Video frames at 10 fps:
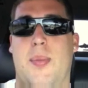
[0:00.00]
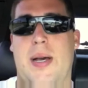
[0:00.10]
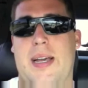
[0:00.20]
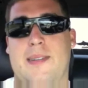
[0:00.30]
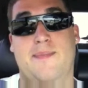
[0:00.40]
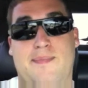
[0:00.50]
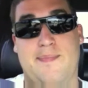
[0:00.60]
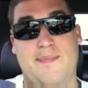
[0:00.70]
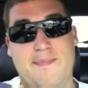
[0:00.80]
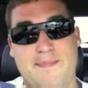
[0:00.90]
But
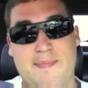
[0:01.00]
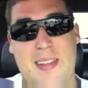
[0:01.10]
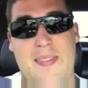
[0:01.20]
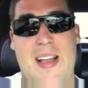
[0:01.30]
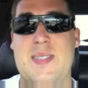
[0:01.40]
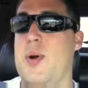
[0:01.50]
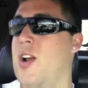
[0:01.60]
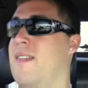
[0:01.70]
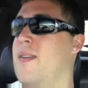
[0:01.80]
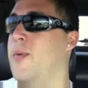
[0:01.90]
that's part of it.